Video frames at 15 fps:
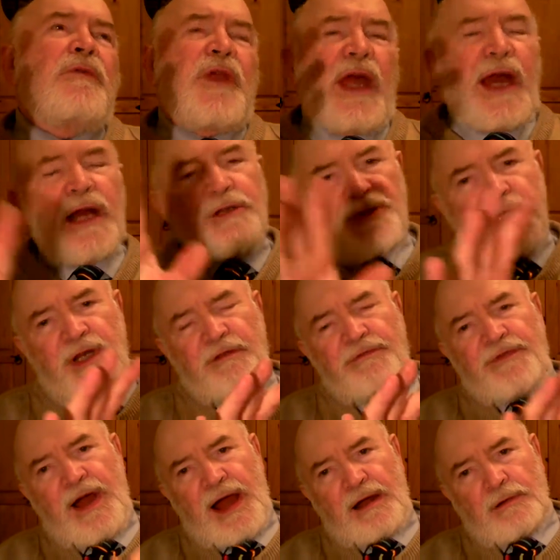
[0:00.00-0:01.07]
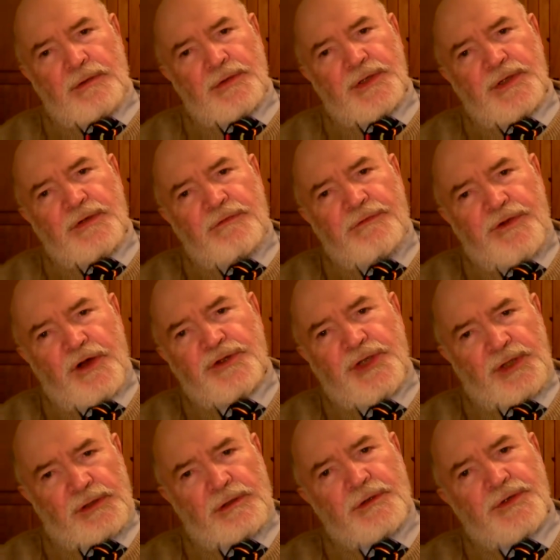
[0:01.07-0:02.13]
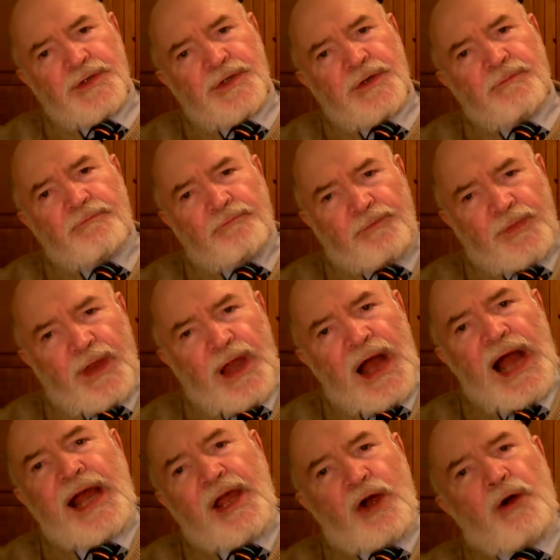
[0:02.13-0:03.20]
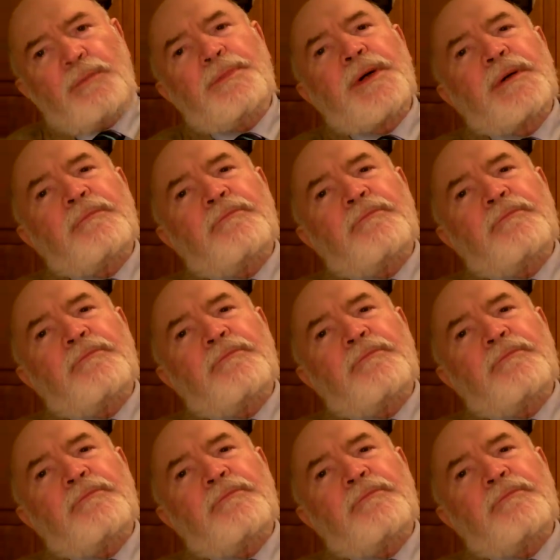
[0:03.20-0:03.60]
They actually found fossils high up